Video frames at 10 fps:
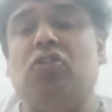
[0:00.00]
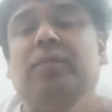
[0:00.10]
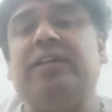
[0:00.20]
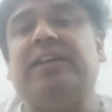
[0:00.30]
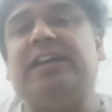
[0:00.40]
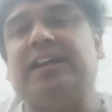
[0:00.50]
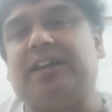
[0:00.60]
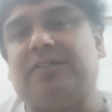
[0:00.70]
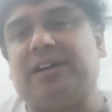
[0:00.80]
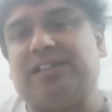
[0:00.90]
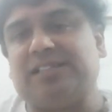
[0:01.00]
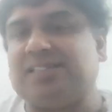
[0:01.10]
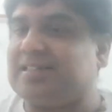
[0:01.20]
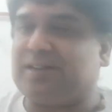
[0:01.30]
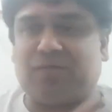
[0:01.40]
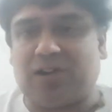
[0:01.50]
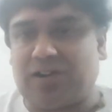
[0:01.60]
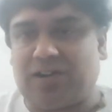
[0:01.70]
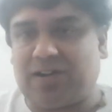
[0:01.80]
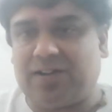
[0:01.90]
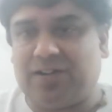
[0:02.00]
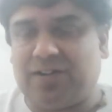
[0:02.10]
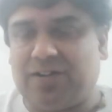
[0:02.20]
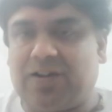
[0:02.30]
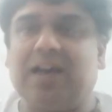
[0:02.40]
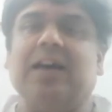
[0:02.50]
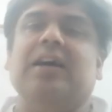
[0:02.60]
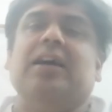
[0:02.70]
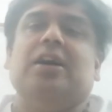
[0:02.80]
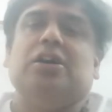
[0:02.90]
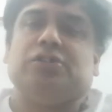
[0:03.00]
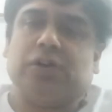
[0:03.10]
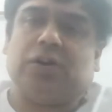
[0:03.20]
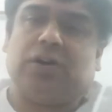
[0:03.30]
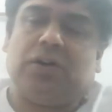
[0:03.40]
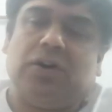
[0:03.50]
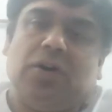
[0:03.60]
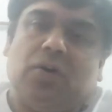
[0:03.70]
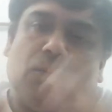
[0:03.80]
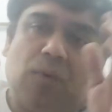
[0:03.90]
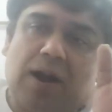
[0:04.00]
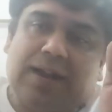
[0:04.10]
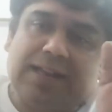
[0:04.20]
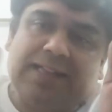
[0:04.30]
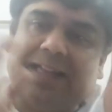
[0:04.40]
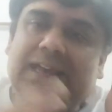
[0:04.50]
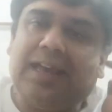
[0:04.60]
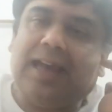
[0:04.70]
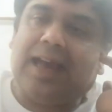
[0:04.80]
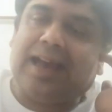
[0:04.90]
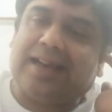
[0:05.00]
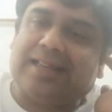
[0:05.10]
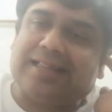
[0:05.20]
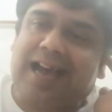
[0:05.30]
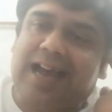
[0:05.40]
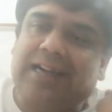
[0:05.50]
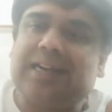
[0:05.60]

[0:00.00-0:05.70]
measuring devices, and whatnot. Okay, so what is the exact